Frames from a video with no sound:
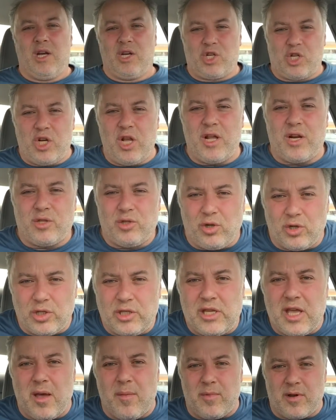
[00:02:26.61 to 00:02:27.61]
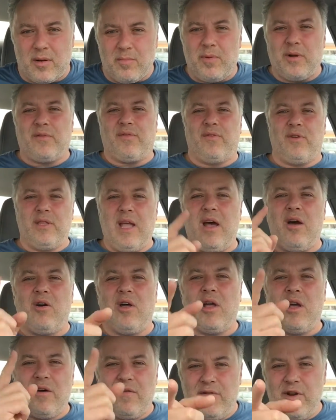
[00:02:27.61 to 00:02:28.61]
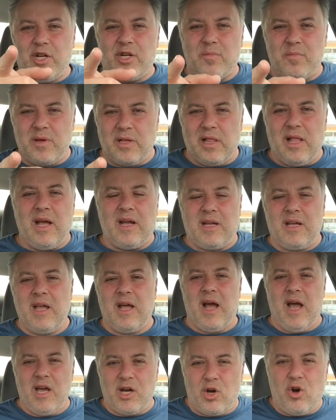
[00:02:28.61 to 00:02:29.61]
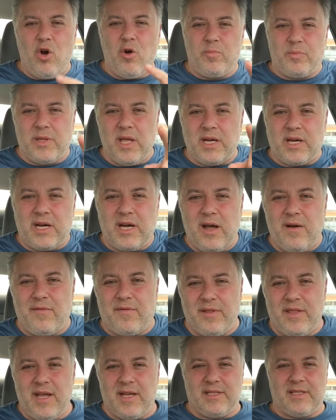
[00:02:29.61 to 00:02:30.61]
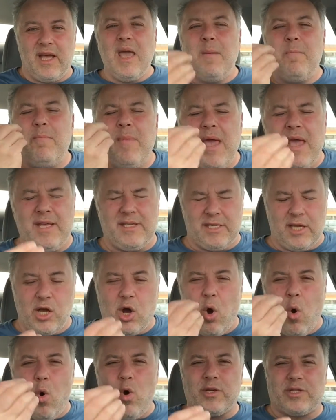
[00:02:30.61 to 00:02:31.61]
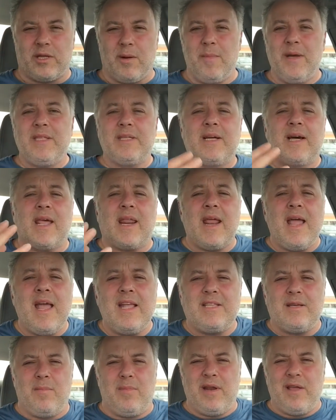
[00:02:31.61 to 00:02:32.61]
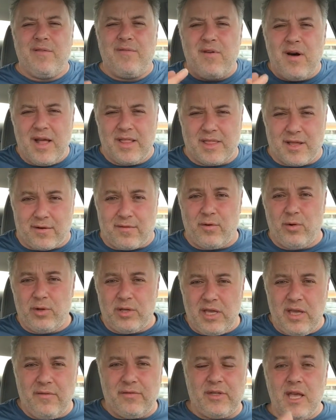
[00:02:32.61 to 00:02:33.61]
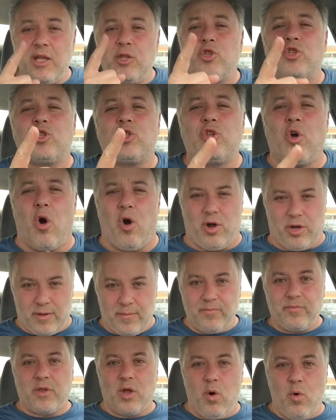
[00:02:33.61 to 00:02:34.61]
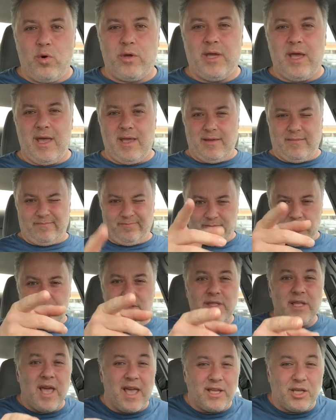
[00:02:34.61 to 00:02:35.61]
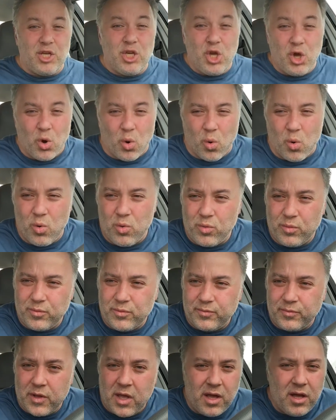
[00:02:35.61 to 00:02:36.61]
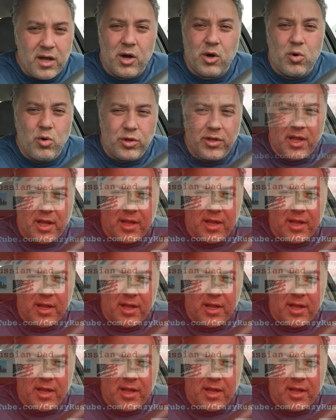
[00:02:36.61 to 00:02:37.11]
share it on camera. But for now, wish me luck. I hope they have that amazing, awesome, incredibly wonderful gift in stock. Okay? Thank you. Good